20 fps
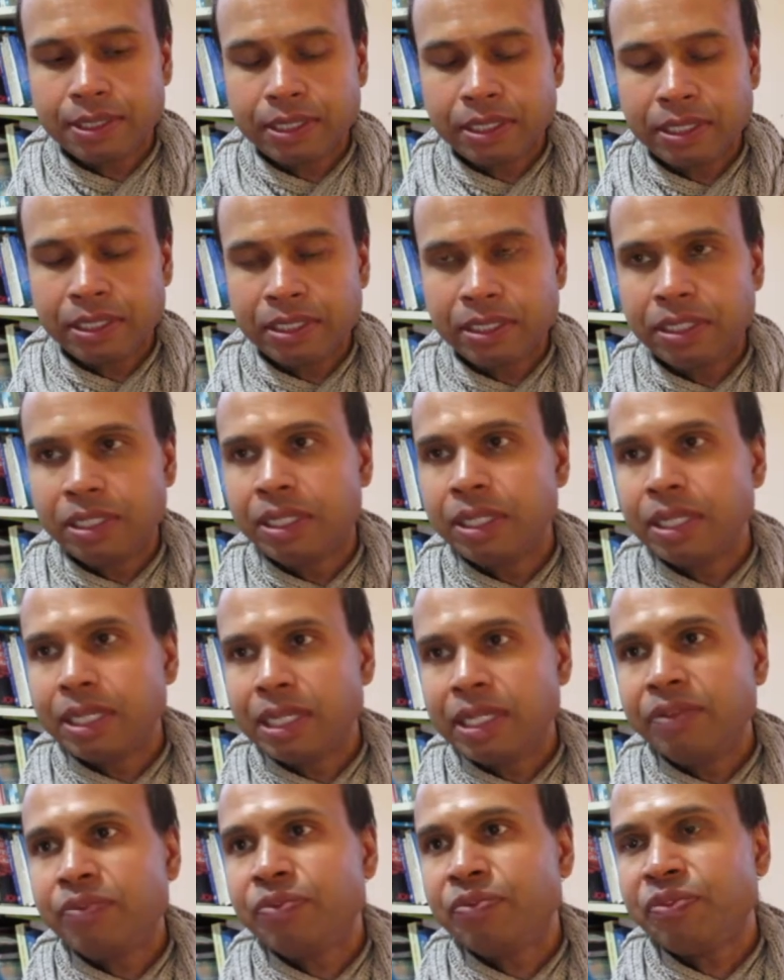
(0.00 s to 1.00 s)
there.
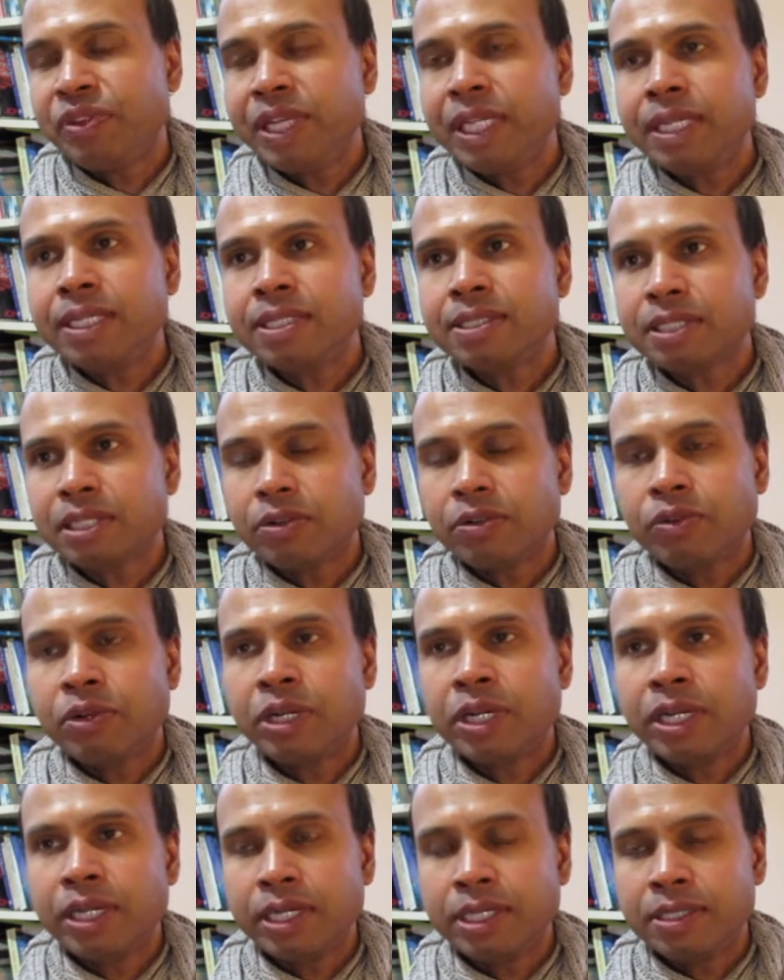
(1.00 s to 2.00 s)
And if feelings
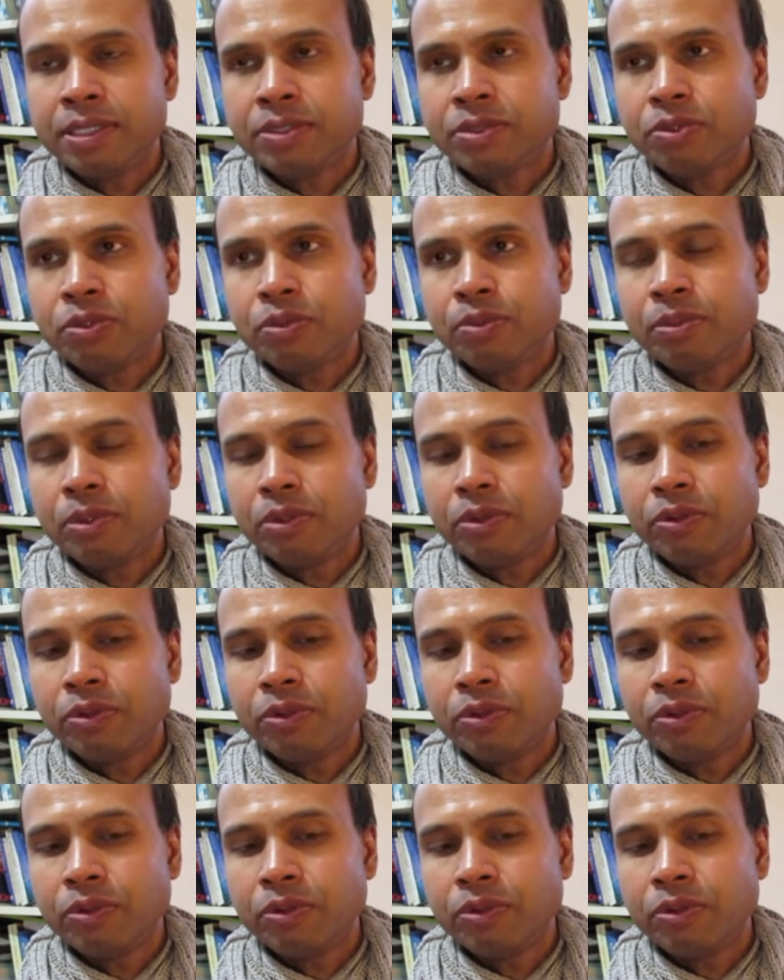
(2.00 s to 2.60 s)
arise or,